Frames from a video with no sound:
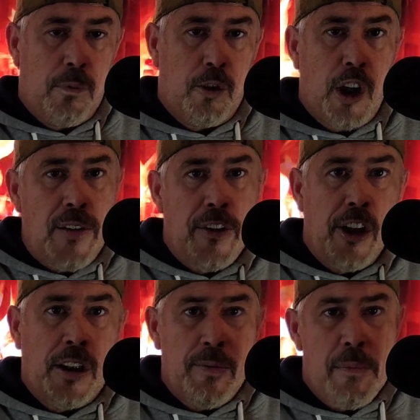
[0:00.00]
driving
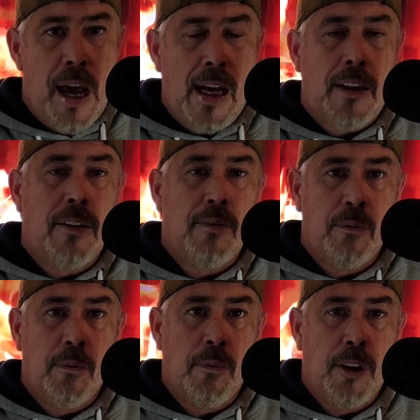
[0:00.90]
there, coming back.
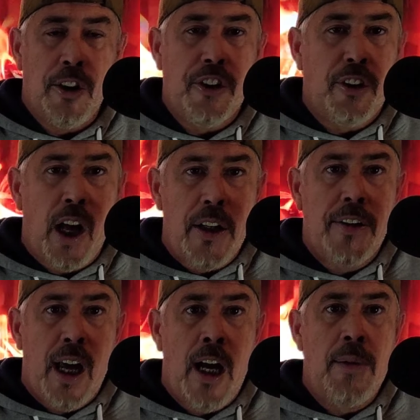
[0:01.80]
It's a lot of
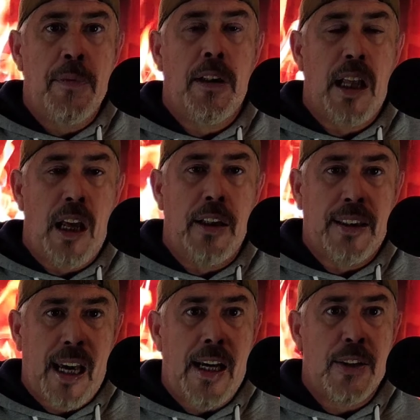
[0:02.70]
time and a lot of
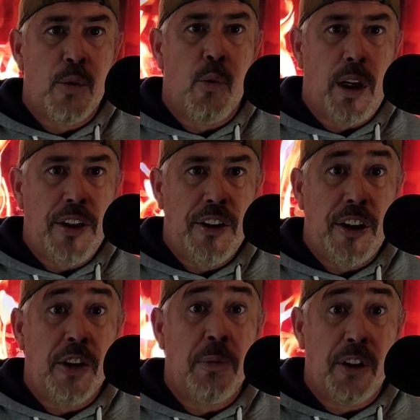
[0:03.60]
gas wasted,
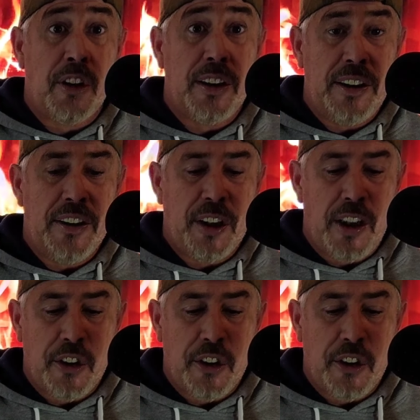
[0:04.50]
especially these days.